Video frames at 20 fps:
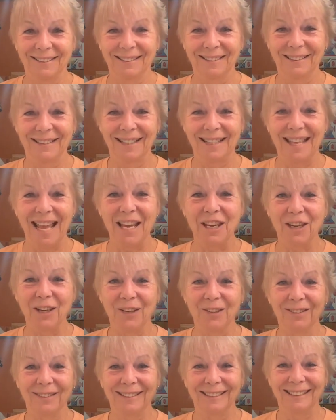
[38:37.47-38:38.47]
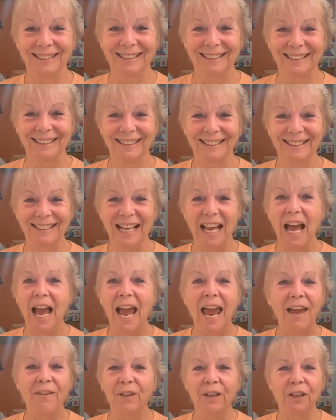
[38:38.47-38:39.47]
Thank you. I
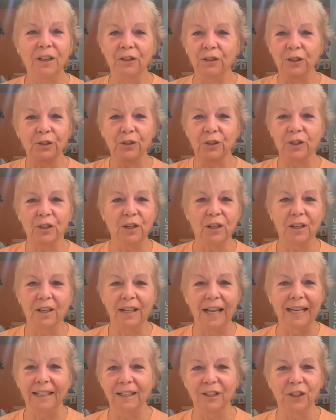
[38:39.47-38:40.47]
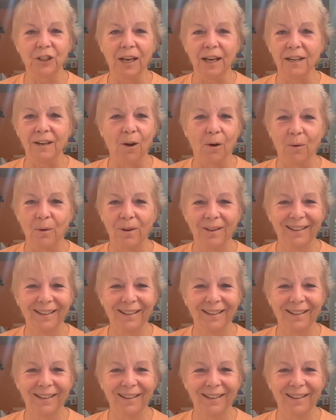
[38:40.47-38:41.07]
haven't introduced her to the ladies yet. No.